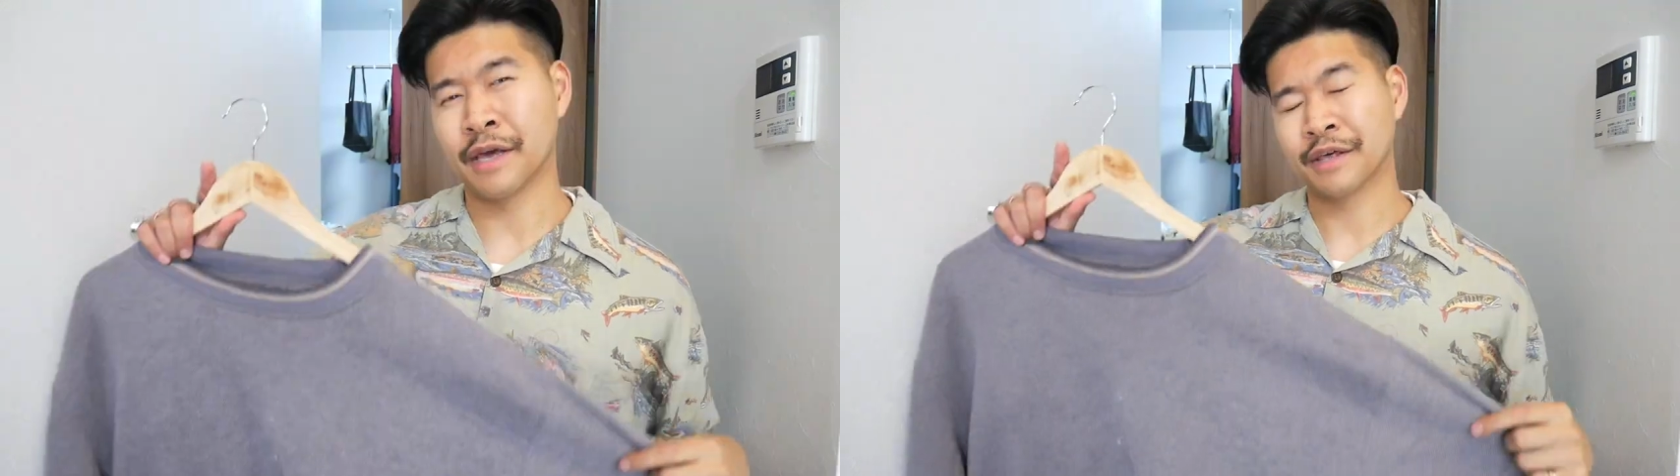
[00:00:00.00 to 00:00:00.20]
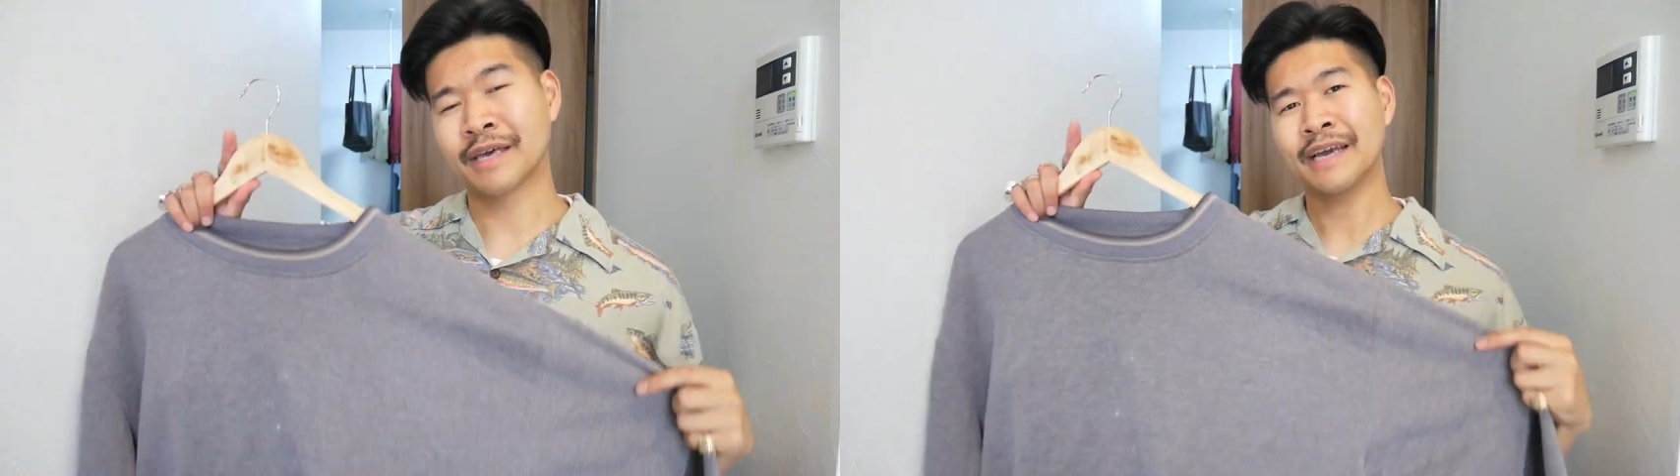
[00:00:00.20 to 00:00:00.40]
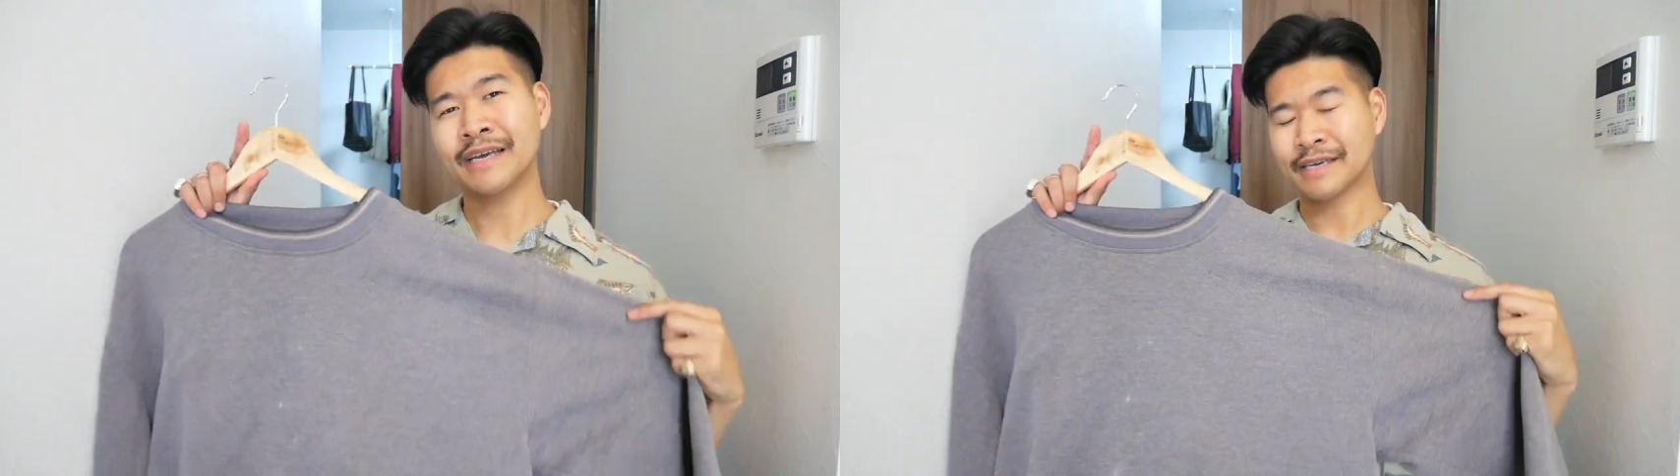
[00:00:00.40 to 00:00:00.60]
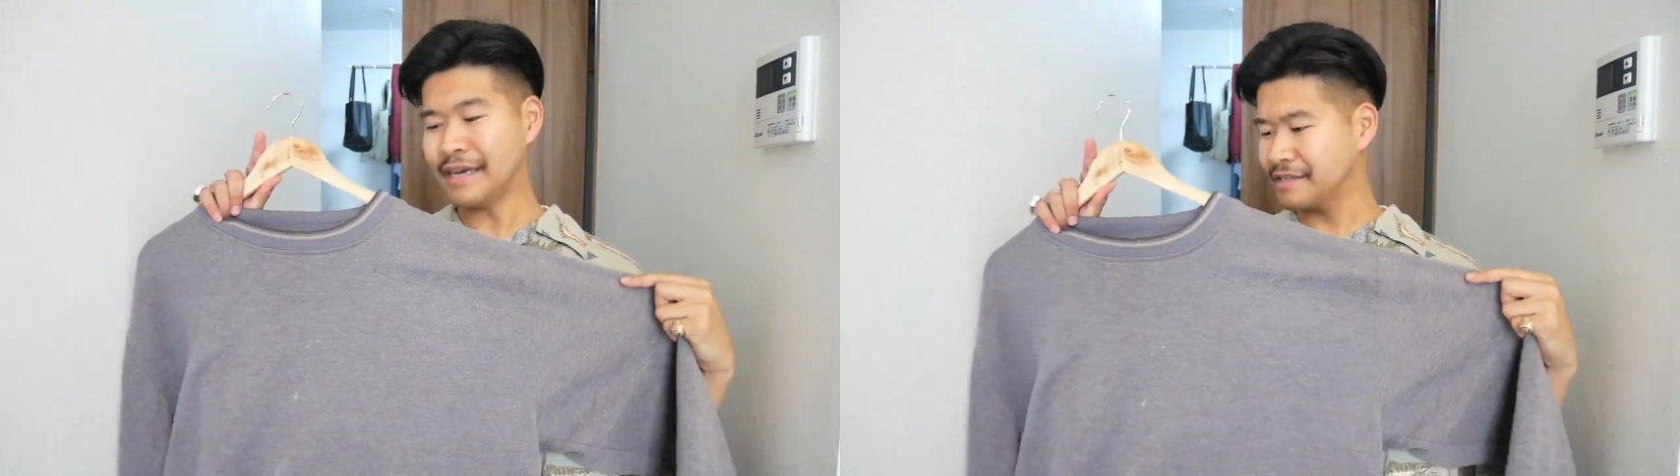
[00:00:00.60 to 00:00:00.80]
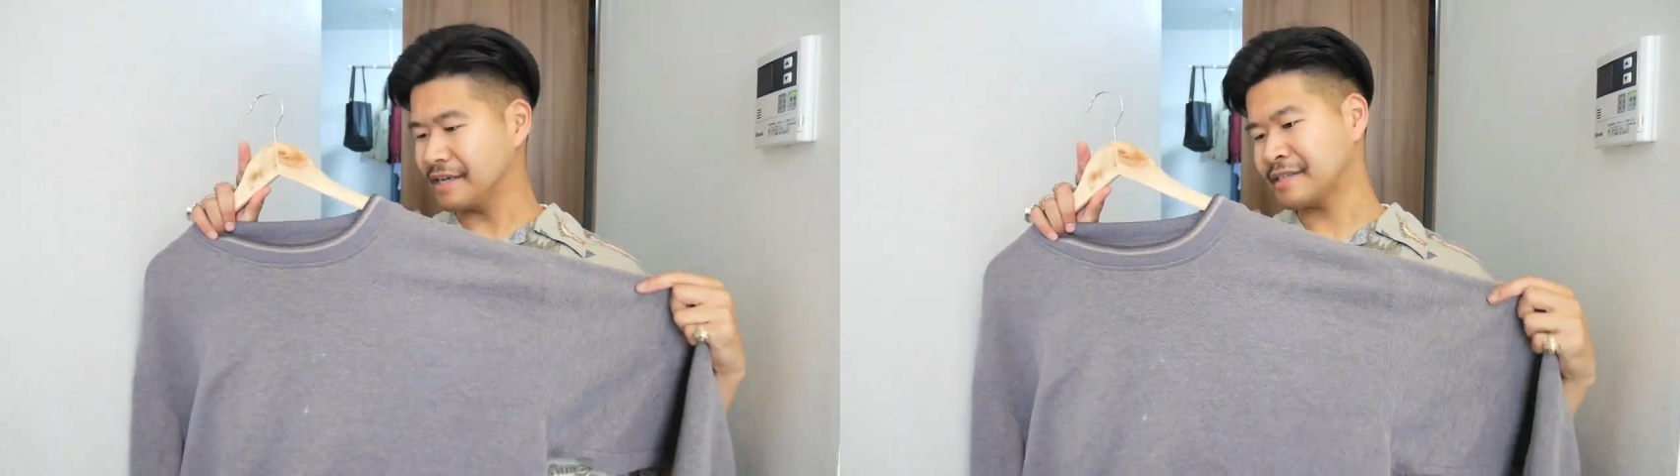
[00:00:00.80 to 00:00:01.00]
the key
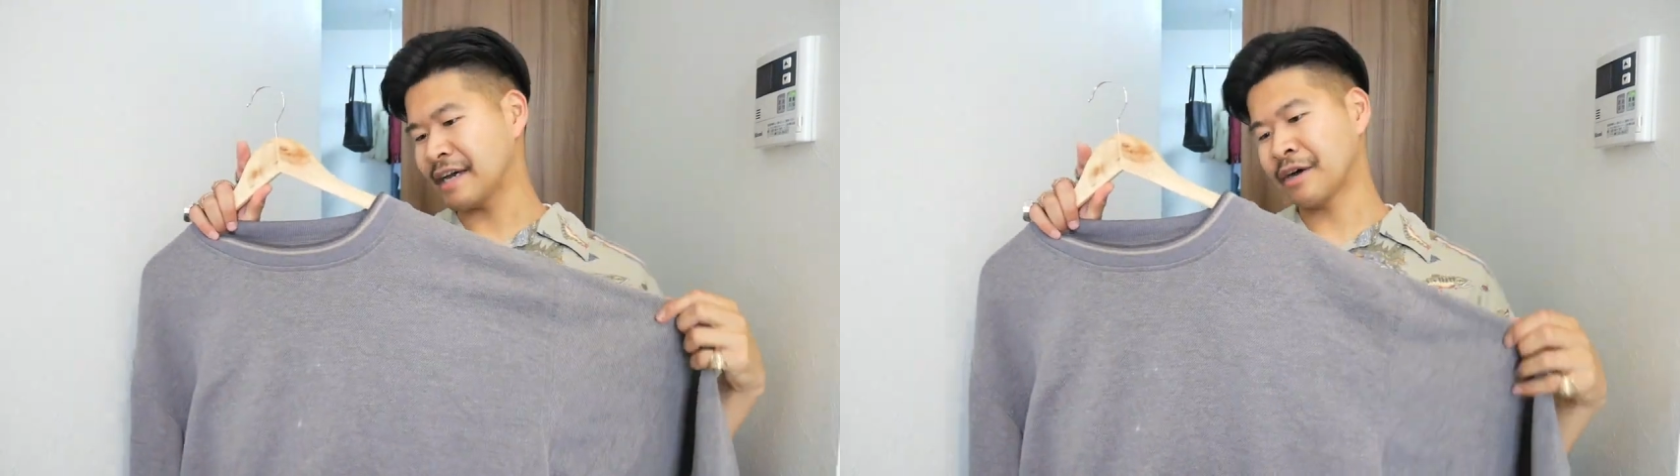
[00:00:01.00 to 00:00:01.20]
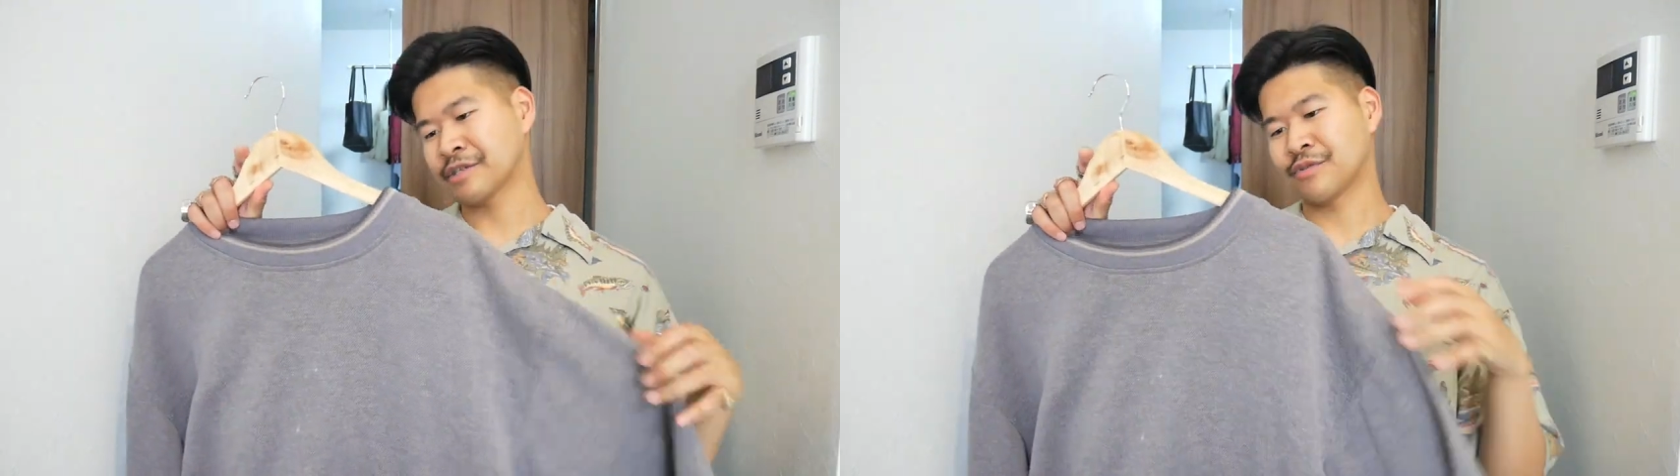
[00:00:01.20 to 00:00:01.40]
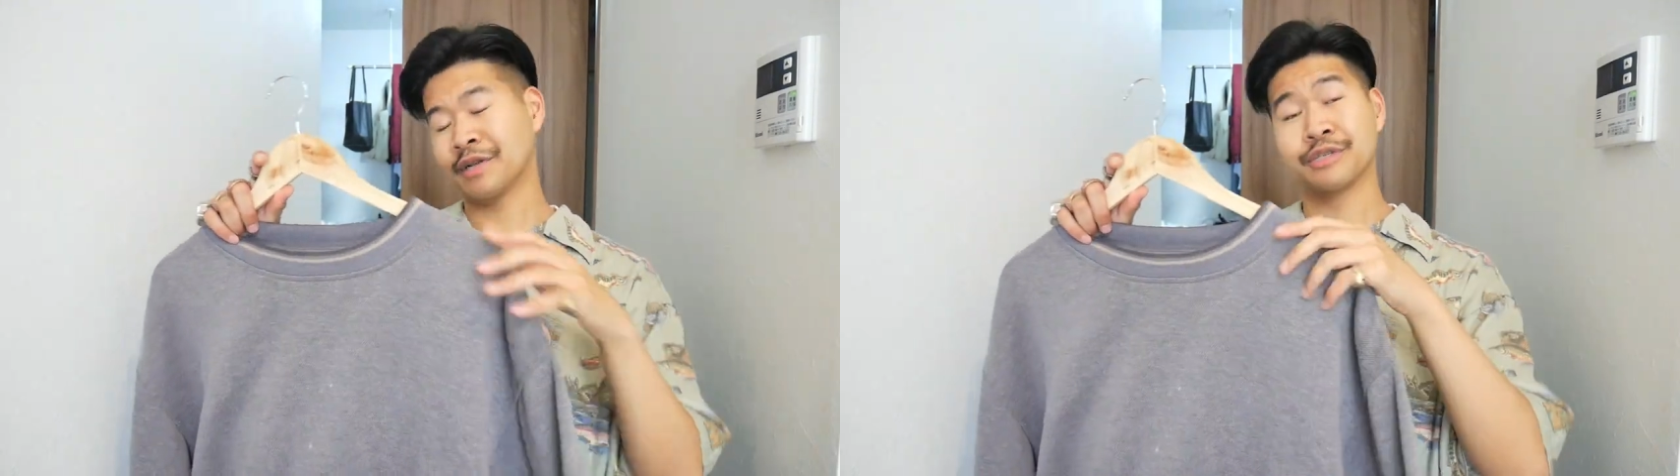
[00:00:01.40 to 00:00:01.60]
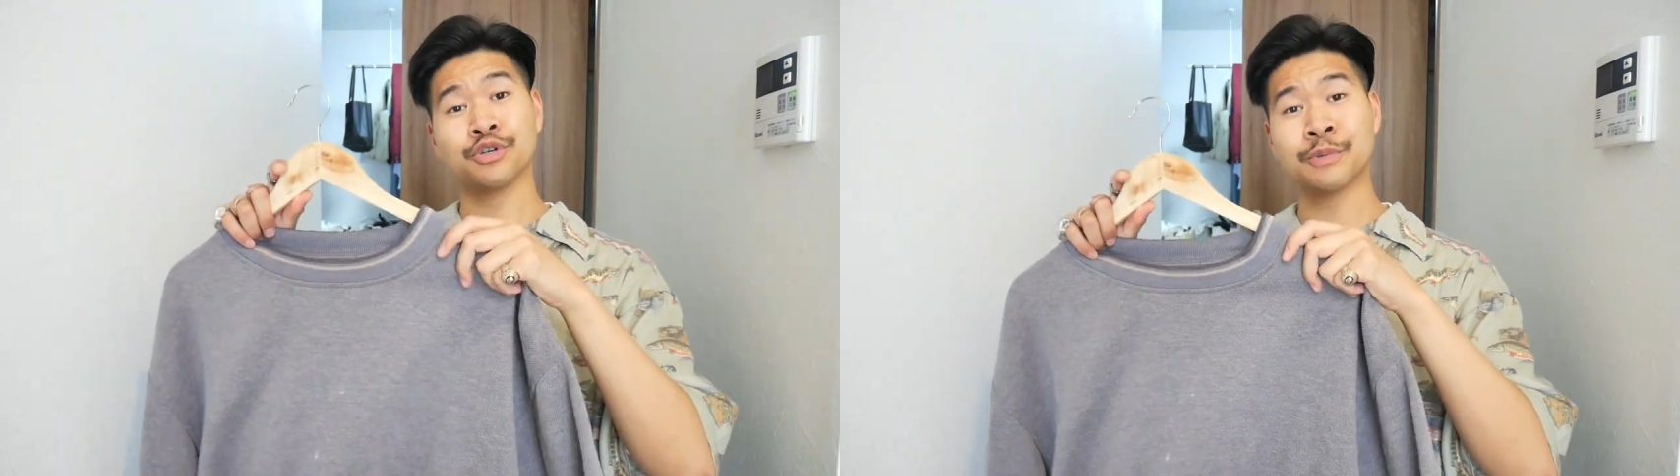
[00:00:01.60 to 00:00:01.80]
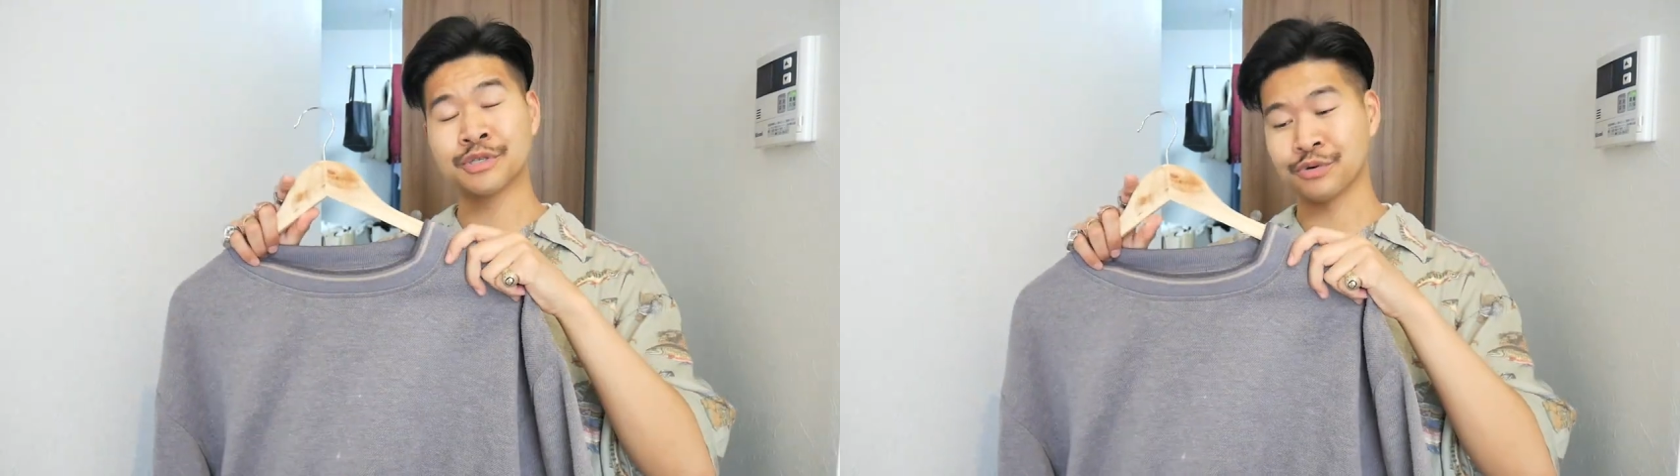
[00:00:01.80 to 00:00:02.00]
key details that really
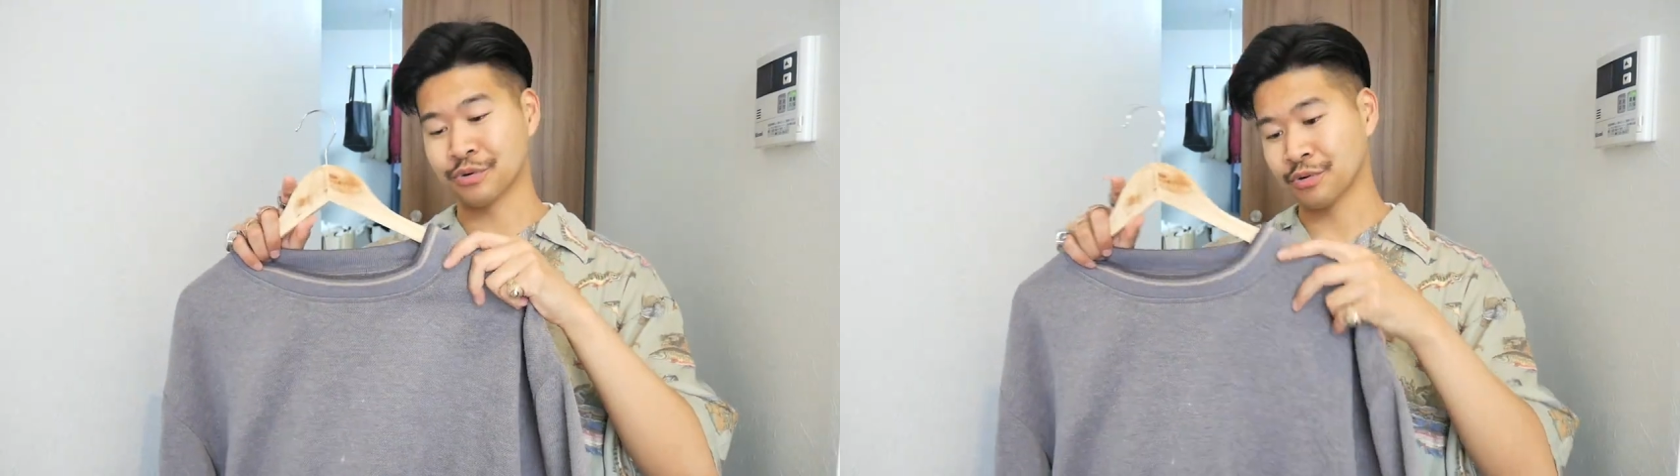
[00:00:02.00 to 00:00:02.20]
drew me to it